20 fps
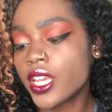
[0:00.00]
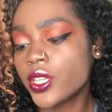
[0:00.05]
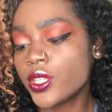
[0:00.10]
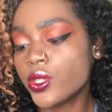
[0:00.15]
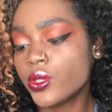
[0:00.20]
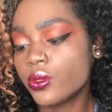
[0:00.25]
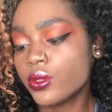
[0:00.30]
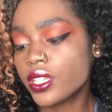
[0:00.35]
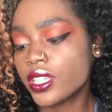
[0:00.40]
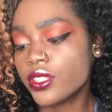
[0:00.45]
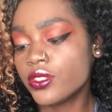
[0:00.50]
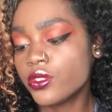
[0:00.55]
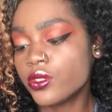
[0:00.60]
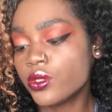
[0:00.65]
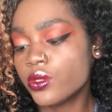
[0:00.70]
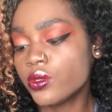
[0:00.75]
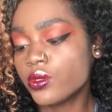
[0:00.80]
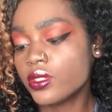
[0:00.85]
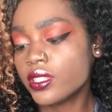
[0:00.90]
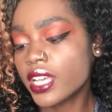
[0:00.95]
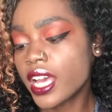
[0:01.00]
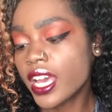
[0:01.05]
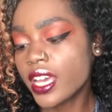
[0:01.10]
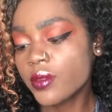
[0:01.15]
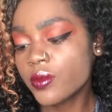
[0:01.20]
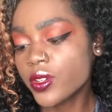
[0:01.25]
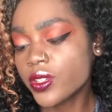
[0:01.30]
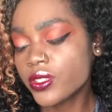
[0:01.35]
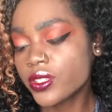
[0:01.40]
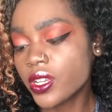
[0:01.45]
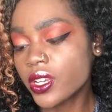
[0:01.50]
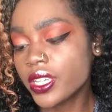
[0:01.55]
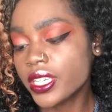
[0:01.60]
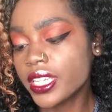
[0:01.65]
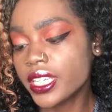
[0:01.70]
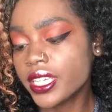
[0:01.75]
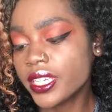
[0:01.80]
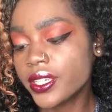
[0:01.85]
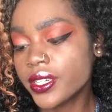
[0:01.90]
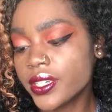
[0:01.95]
You can do timers on
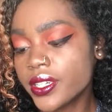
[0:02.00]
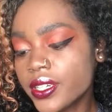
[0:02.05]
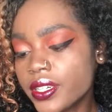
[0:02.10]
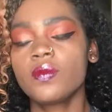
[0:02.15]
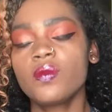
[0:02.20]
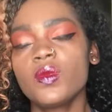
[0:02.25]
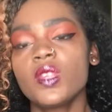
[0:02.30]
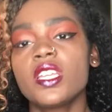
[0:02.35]
here.